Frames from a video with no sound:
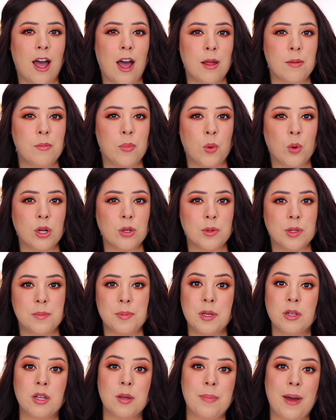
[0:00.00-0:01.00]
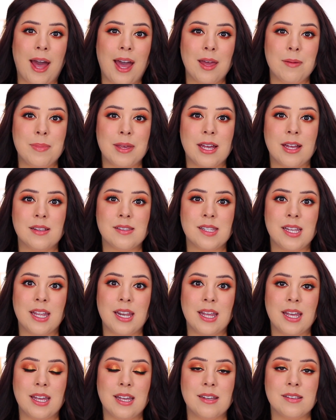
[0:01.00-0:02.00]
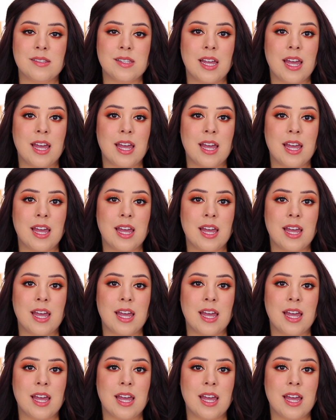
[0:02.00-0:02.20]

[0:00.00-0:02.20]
on board with Beauty Pie because it is